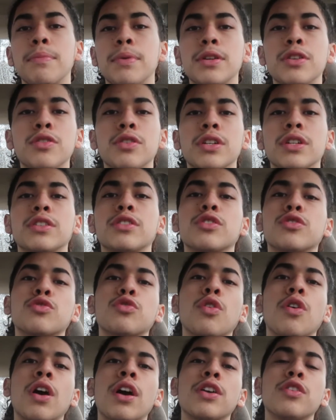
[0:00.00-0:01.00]
but you can
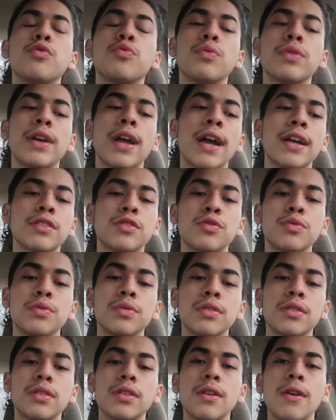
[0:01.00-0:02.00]
control how you react to
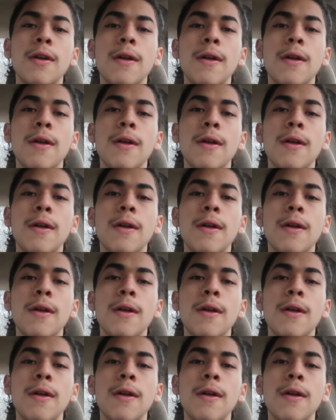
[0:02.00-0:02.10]
it.